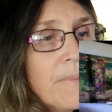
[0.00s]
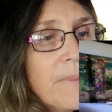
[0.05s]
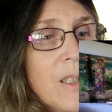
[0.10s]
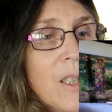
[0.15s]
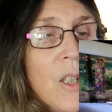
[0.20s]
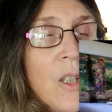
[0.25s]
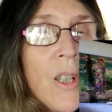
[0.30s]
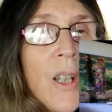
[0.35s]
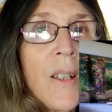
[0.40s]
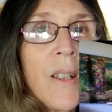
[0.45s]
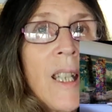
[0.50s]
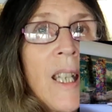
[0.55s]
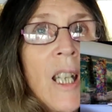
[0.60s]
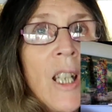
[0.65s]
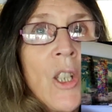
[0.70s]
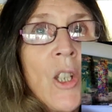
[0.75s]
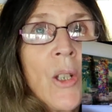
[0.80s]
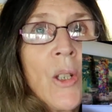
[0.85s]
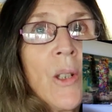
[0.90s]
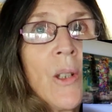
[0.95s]
you don't
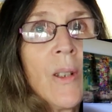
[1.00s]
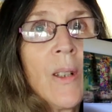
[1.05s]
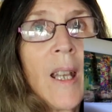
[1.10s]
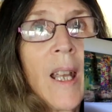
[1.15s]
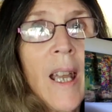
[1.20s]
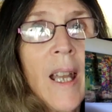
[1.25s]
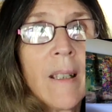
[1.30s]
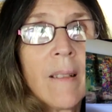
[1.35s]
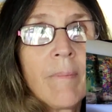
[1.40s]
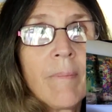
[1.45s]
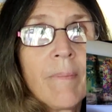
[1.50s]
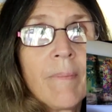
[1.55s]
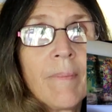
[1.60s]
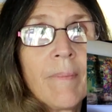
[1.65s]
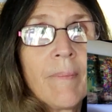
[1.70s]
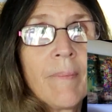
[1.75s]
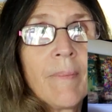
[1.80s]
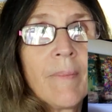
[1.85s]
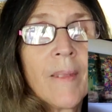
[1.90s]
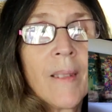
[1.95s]
need to do that.
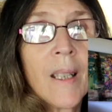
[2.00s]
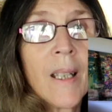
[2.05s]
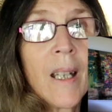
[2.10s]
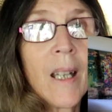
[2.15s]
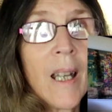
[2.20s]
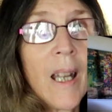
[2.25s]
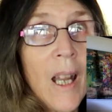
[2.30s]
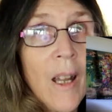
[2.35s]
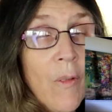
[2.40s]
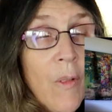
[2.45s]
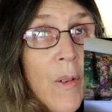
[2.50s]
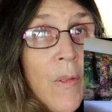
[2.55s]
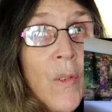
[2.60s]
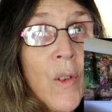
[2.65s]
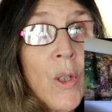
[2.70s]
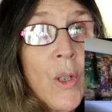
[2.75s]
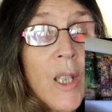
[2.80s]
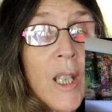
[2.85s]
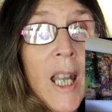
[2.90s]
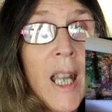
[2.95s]
Every
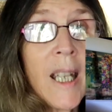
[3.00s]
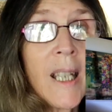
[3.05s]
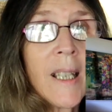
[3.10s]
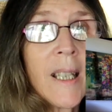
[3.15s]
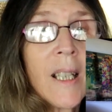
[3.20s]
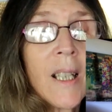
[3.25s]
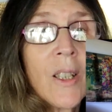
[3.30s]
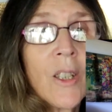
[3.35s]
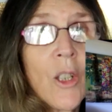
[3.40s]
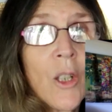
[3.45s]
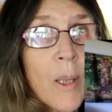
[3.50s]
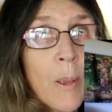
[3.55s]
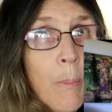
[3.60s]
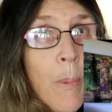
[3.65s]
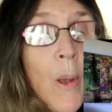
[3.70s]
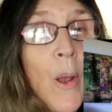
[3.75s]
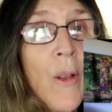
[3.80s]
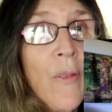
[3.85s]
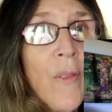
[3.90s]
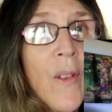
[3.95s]
few days is just
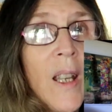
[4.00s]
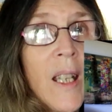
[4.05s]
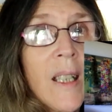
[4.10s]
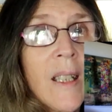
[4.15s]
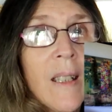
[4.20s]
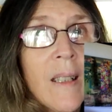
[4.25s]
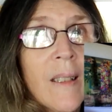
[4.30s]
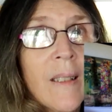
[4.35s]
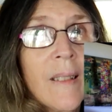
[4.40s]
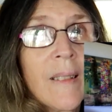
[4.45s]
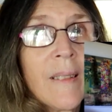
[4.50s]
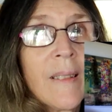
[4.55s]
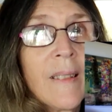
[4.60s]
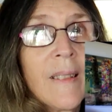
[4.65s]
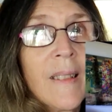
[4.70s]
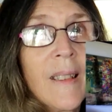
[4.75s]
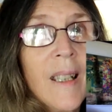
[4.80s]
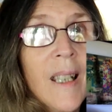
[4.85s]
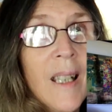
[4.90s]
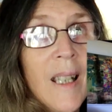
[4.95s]
perfect,
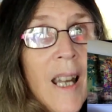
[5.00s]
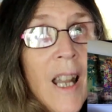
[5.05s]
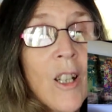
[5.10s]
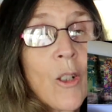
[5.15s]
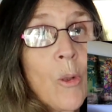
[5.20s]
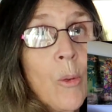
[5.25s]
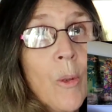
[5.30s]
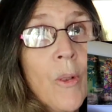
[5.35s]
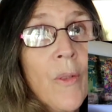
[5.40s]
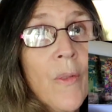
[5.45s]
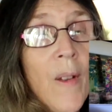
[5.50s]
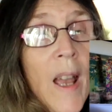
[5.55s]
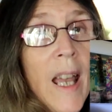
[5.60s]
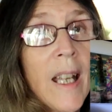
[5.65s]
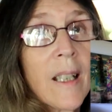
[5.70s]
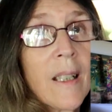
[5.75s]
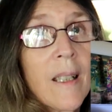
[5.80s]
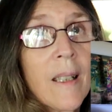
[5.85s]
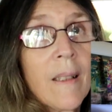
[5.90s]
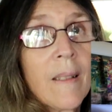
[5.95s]
in actual
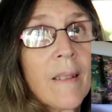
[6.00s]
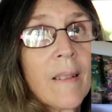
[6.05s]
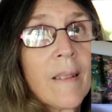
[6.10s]
fact.